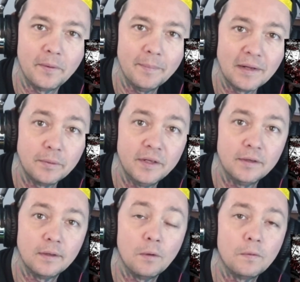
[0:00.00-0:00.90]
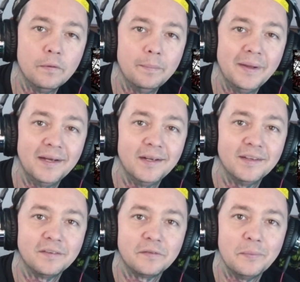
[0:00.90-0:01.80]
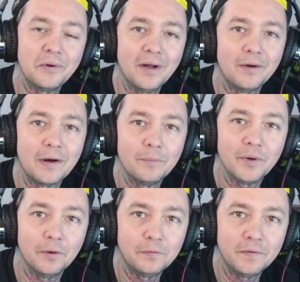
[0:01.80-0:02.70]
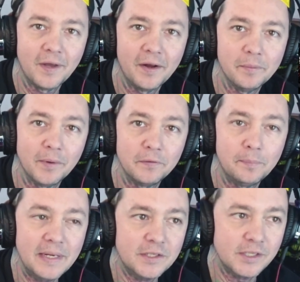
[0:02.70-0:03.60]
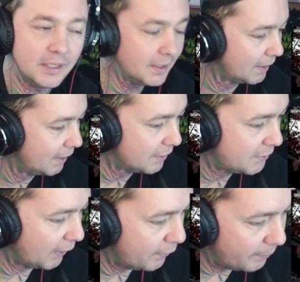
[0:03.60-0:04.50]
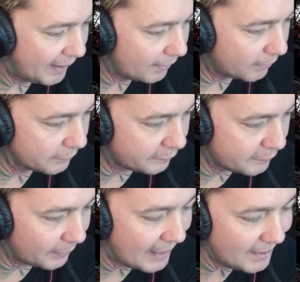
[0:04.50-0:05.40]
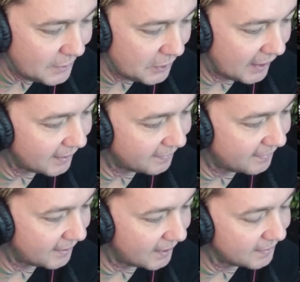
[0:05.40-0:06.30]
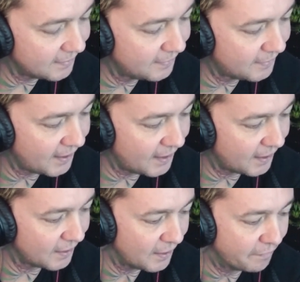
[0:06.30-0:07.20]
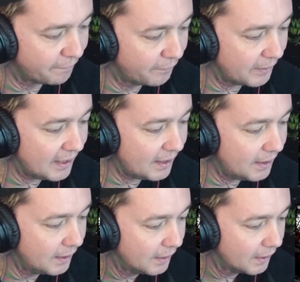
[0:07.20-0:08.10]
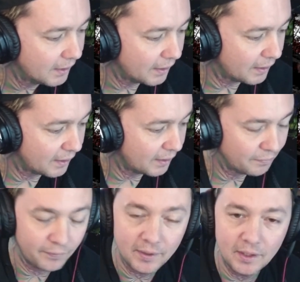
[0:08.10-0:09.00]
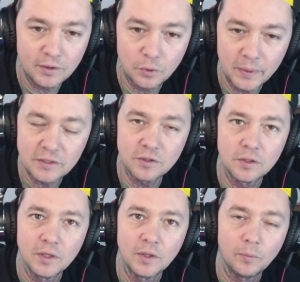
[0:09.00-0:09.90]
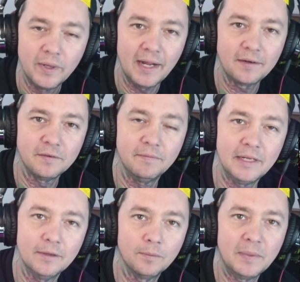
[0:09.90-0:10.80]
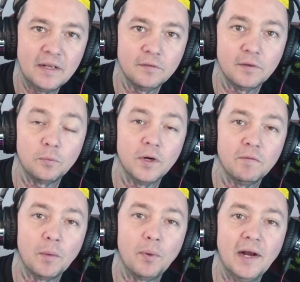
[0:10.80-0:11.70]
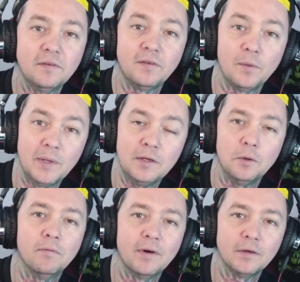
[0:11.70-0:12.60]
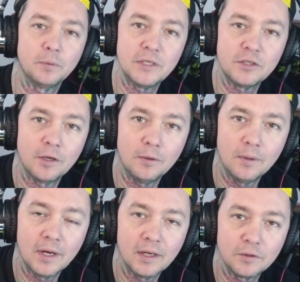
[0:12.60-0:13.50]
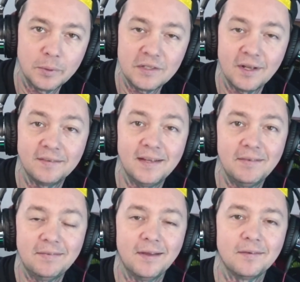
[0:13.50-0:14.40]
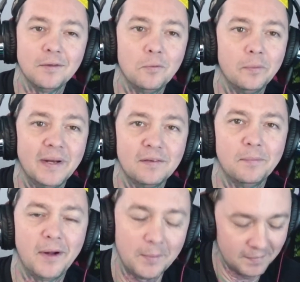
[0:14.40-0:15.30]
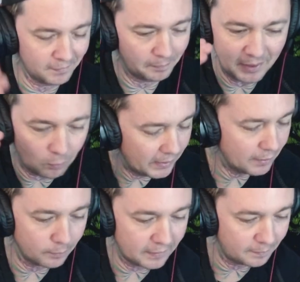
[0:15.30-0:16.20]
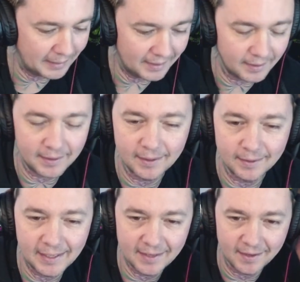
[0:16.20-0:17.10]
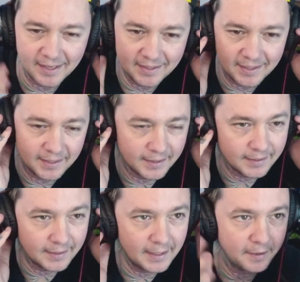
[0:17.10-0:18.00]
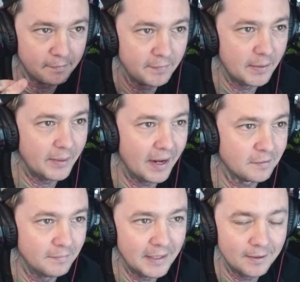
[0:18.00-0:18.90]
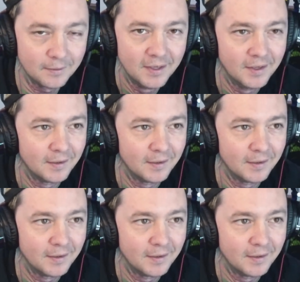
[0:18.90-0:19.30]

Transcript: Welcome back to another Local Band Smokeout. I'm your host, is high the most, B G. Checking out a band called Strange Kids today. This is a uh, a free uh, a free Twitch reaction video because it's one of our prizes that we do over in our Twitch show, uh, twitch dot t v slash local band smokeout. We have this big wheel we spin, and it can land on anything, and it can land on a free reaction video.